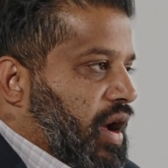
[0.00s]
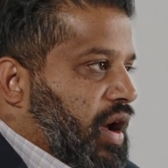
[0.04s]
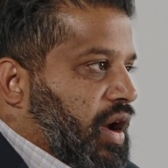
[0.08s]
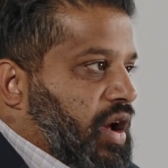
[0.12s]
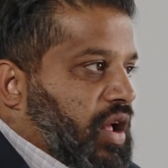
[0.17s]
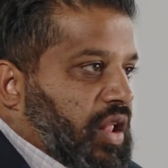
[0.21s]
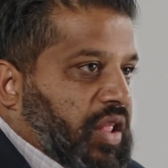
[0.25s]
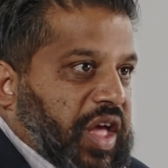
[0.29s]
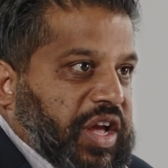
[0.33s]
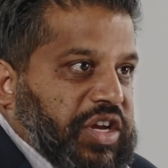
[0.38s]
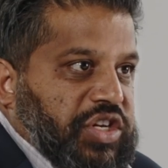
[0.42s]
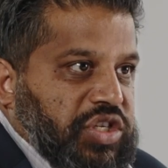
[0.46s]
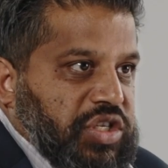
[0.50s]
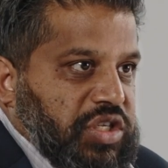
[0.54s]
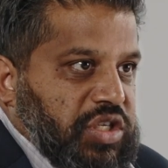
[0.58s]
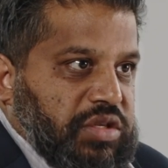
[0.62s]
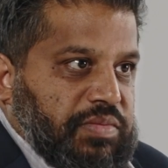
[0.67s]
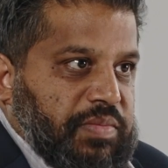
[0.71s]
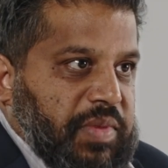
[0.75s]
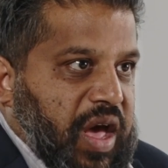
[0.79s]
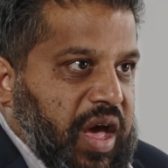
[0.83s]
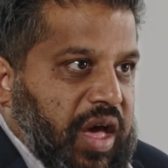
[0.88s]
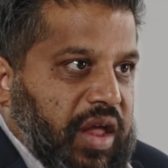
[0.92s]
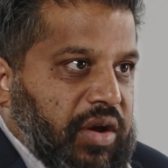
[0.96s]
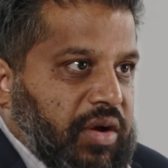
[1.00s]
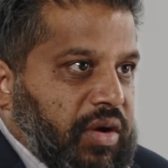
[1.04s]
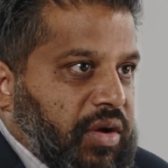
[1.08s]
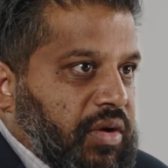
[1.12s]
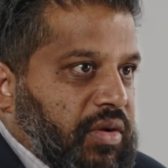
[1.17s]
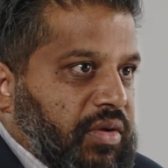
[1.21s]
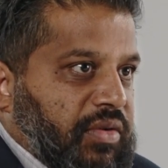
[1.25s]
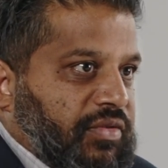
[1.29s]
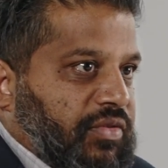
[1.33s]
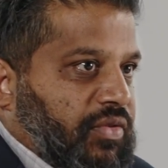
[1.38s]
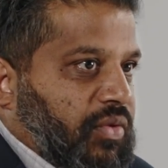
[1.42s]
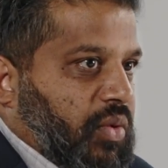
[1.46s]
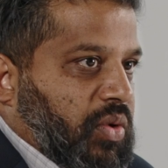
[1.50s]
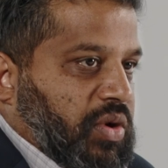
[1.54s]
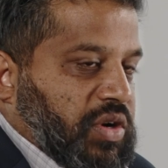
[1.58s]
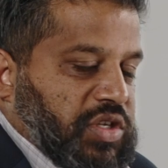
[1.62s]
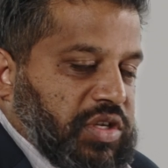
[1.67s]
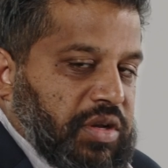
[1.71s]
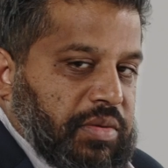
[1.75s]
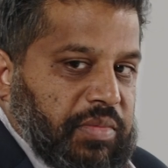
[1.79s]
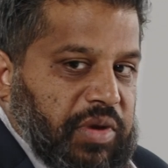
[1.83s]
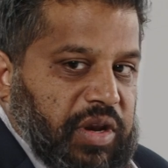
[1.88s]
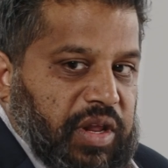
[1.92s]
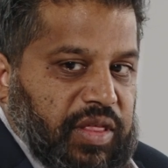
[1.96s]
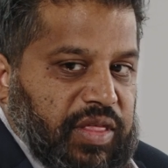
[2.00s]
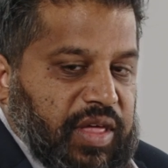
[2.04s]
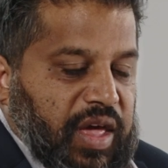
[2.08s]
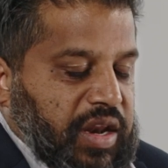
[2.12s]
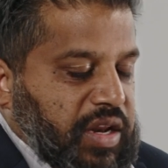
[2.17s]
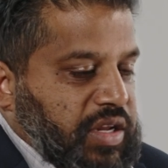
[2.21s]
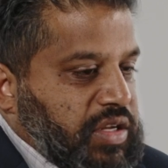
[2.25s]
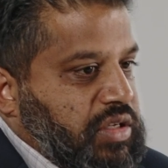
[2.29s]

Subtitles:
collections matter for somebody that